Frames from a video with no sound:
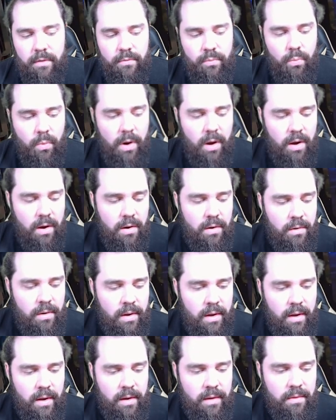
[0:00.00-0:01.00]
well.
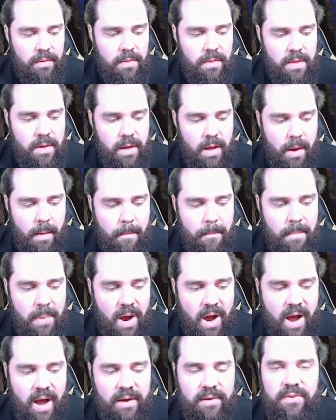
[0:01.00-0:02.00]
The
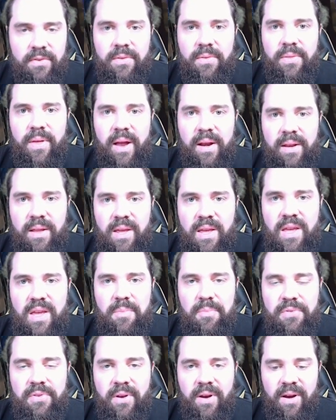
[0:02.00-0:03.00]
box that
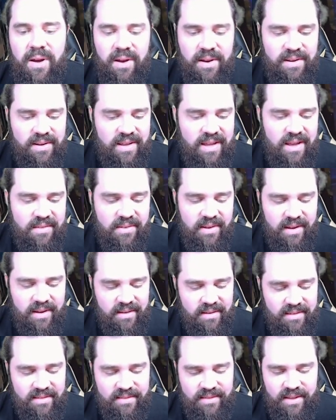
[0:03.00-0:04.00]
keeps on
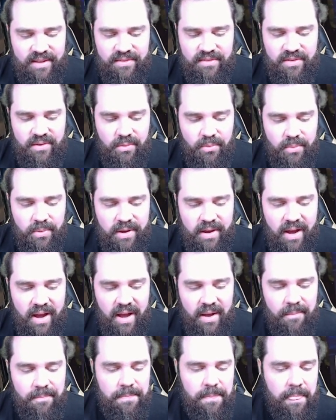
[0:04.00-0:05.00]
giving. Let's see what we
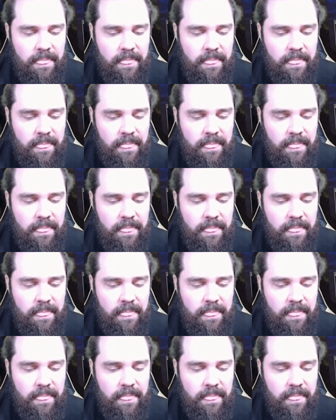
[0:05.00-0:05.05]
got.